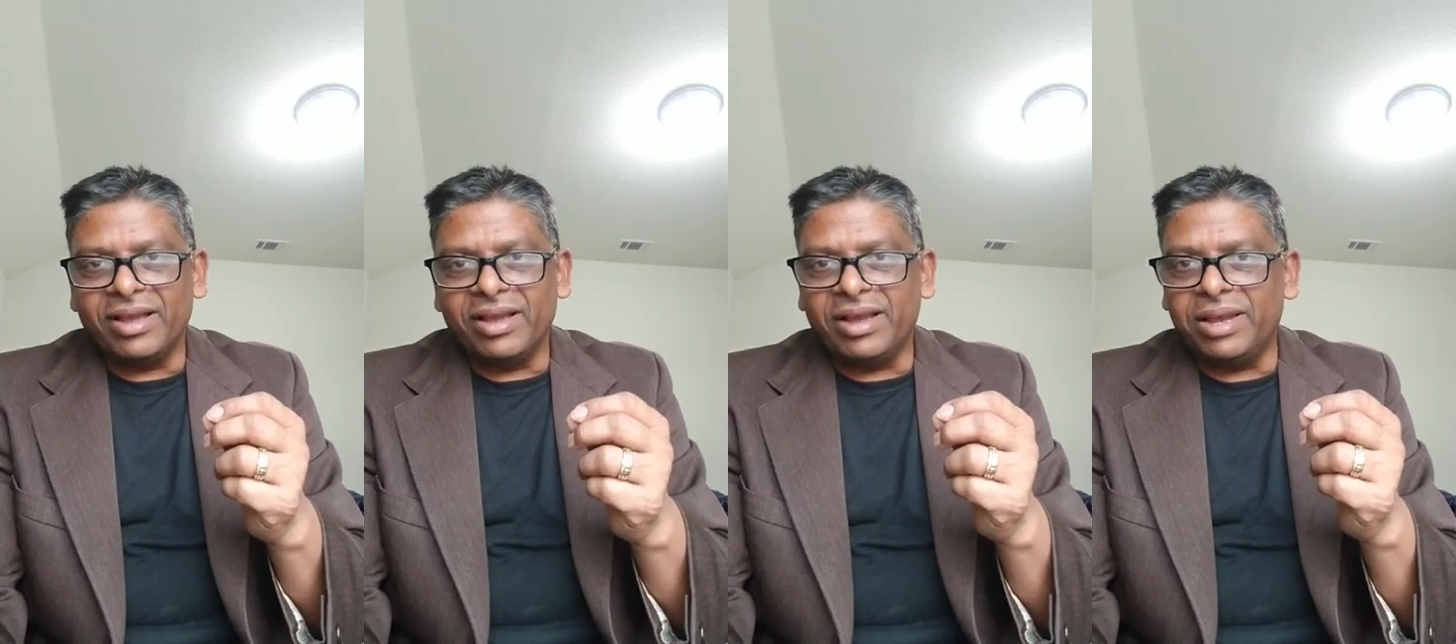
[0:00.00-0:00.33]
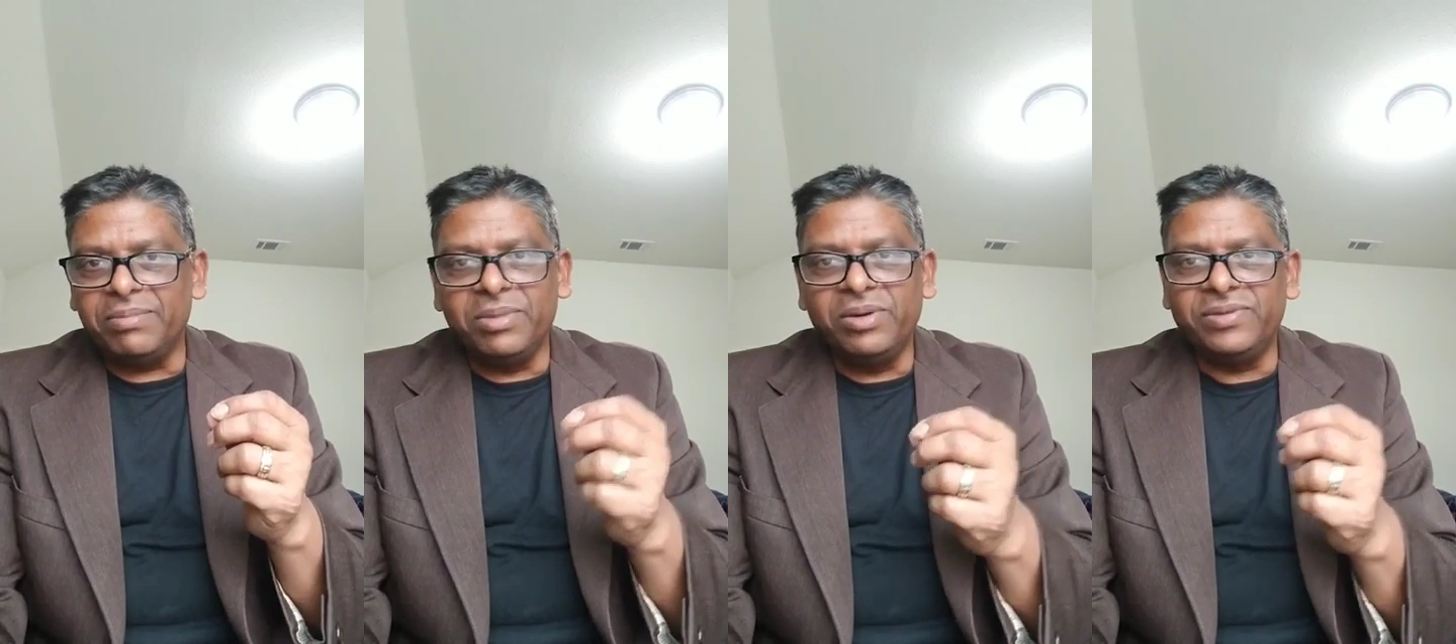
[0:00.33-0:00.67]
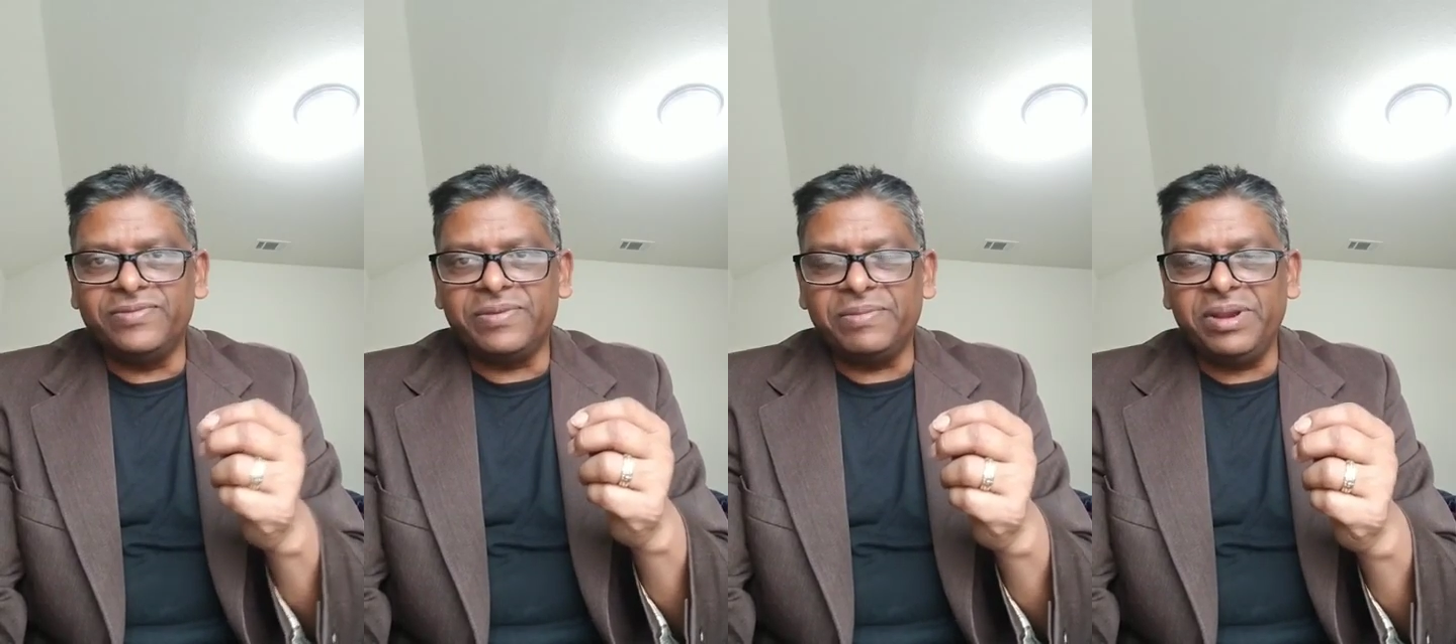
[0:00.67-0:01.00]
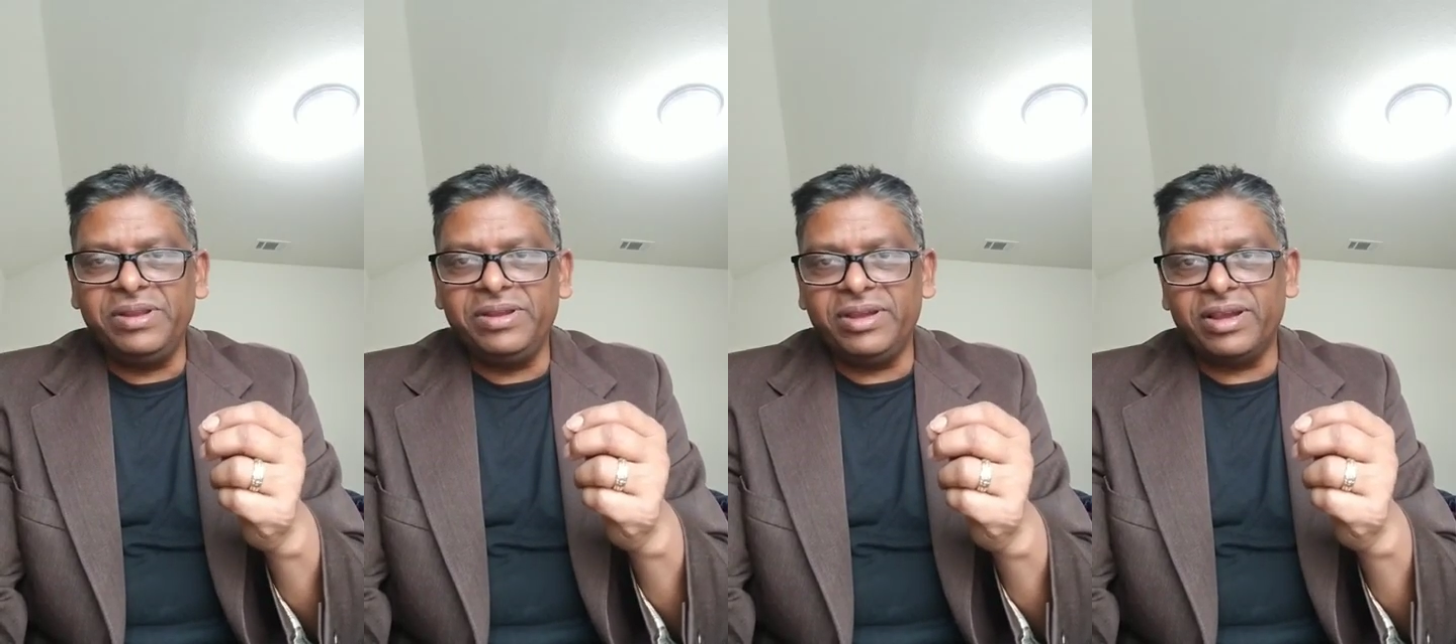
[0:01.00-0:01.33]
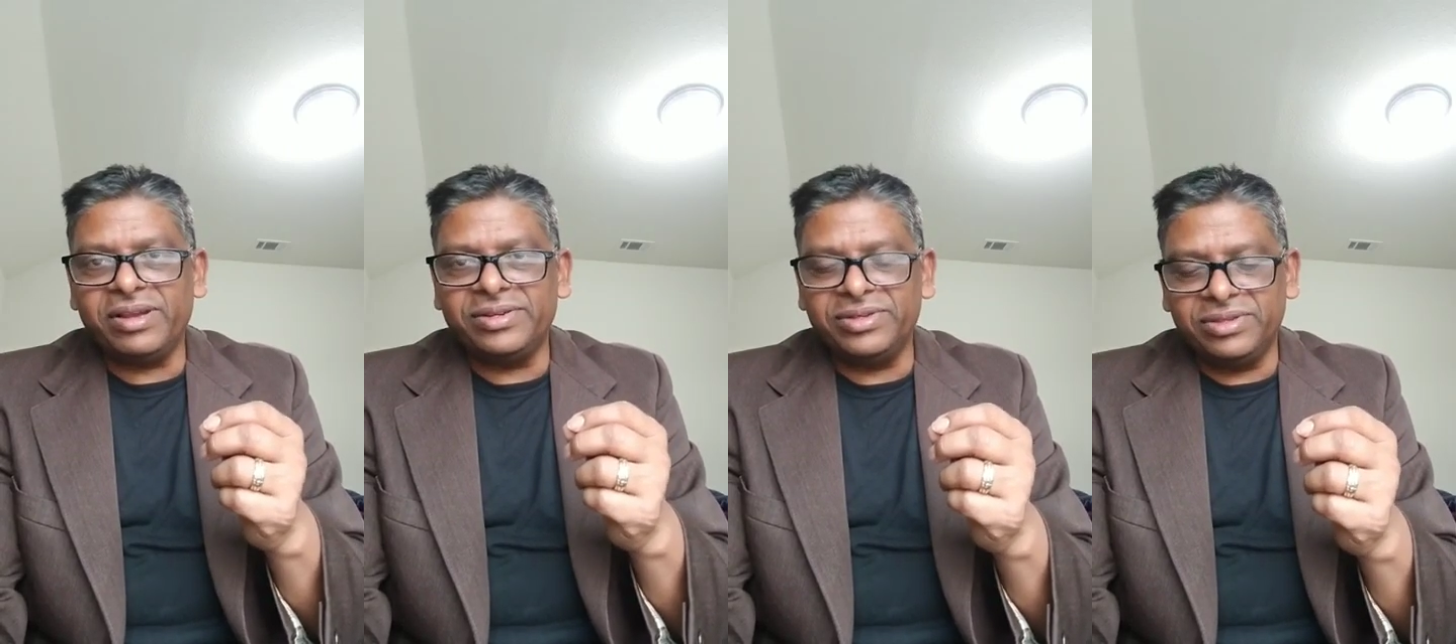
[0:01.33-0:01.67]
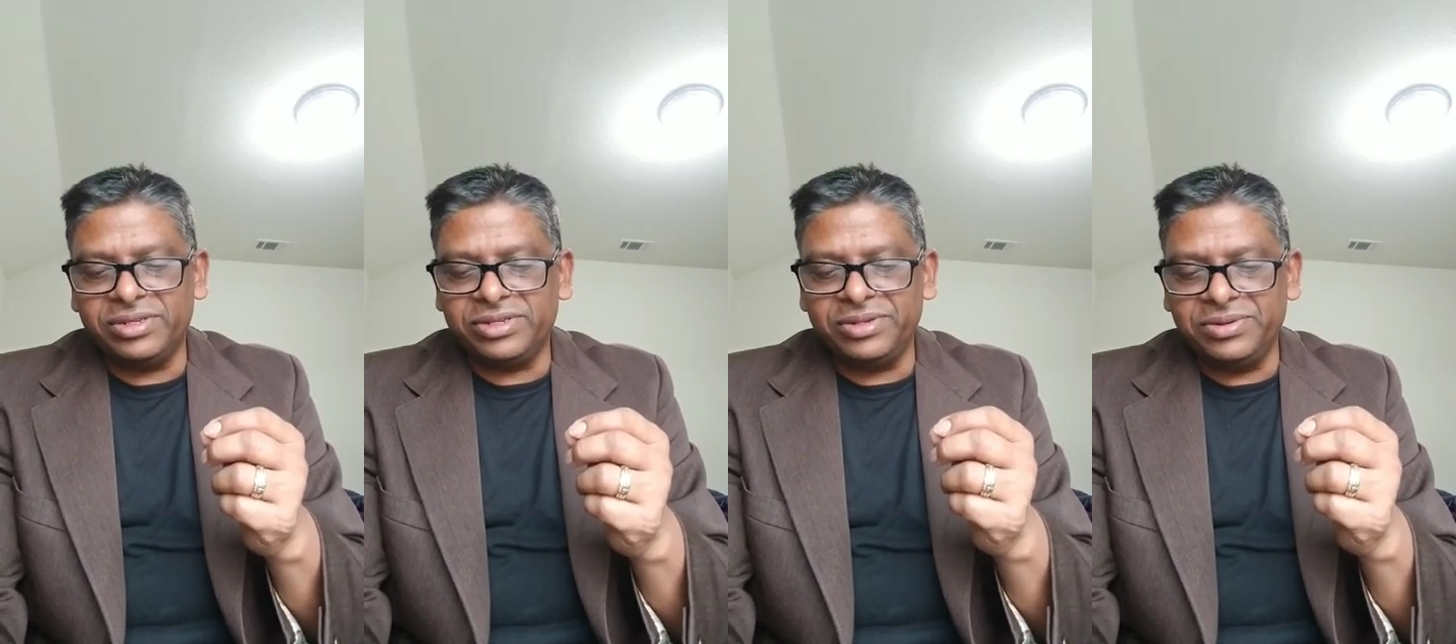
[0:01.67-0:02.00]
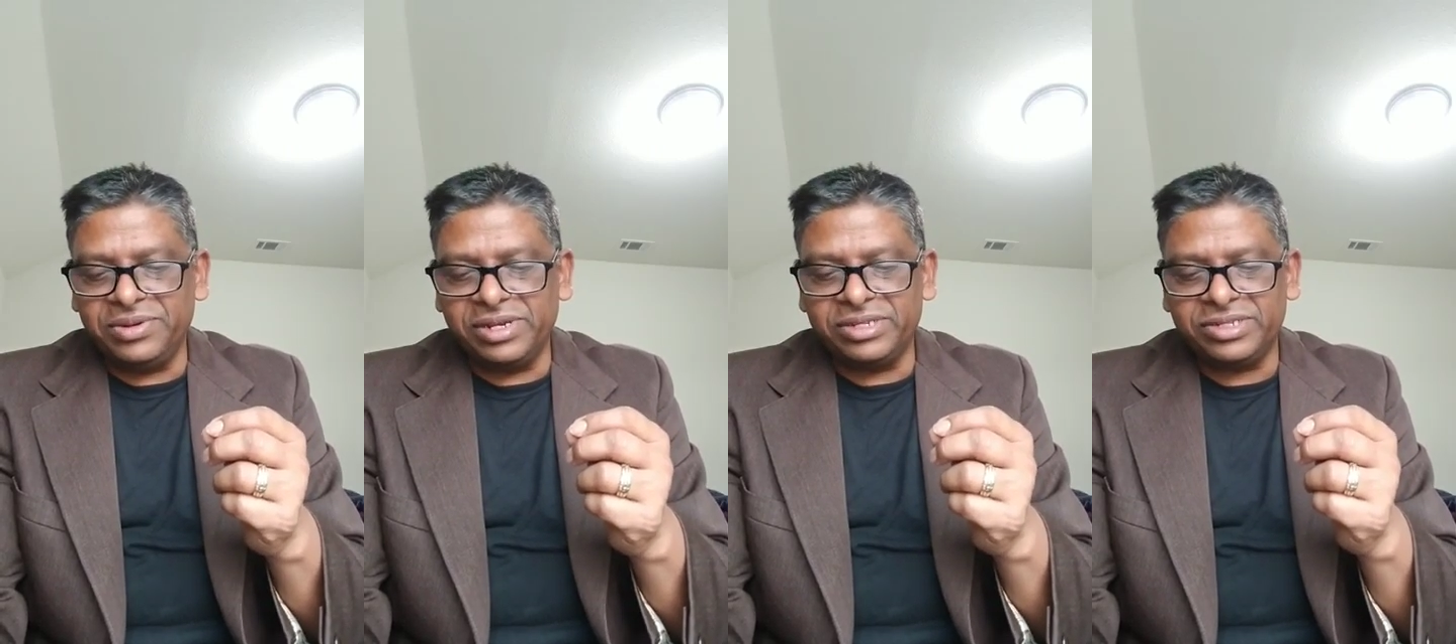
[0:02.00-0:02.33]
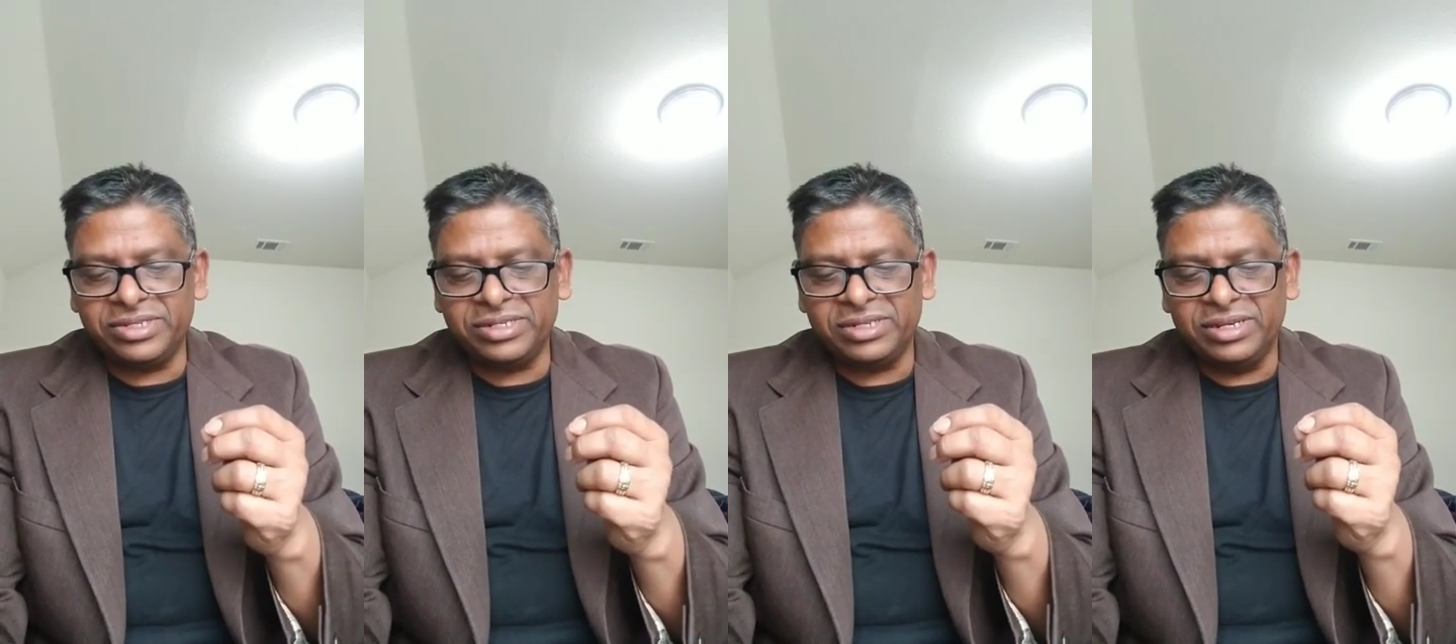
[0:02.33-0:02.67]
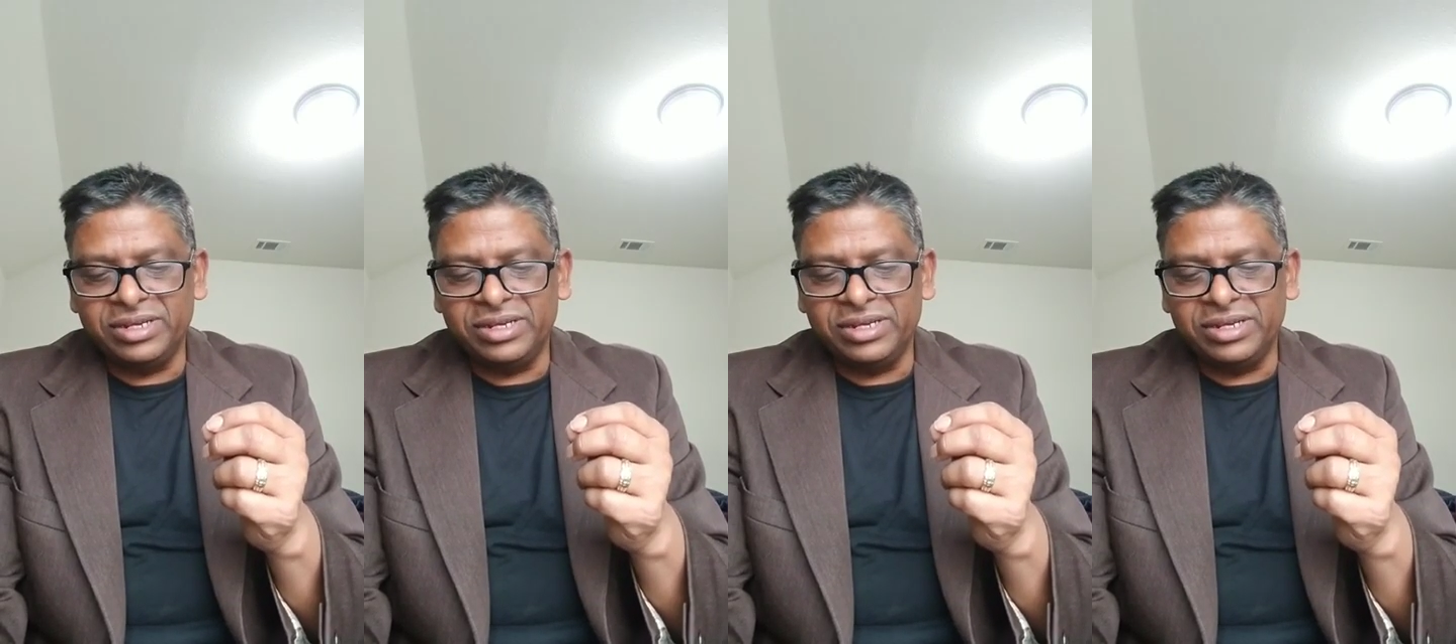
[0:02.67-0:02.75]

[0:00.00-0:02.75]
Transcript: I moved from India to this US,